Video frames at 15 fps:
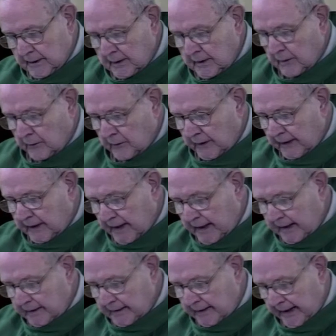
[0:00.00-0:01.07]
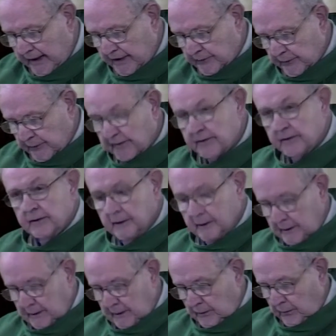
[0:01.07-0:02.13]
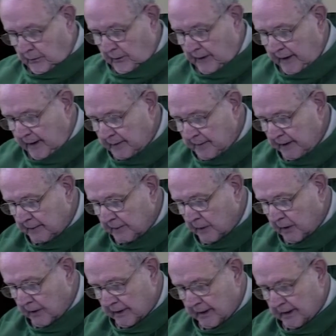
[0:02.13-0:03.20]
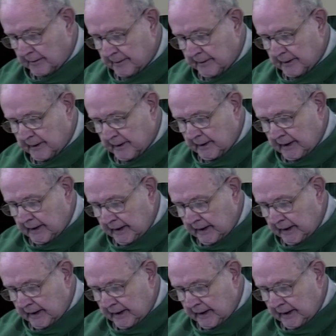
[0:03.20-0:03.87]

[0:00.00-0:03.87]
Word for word: When he came to Nazareth, where he had been brought up,